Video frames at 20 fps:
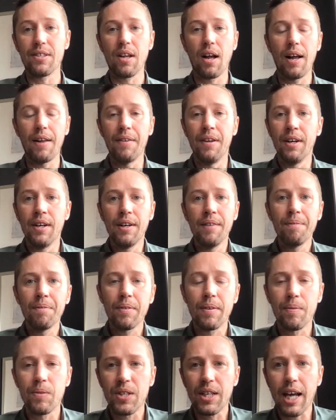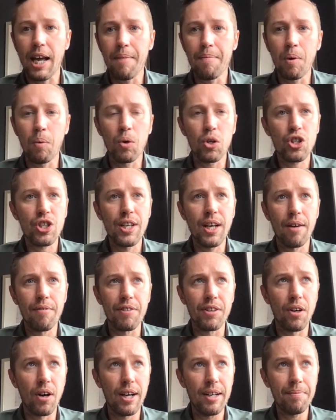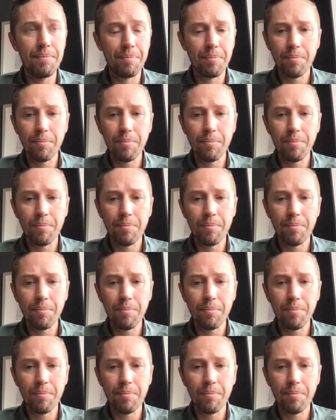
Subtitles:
Like, there was a game I watched the other night.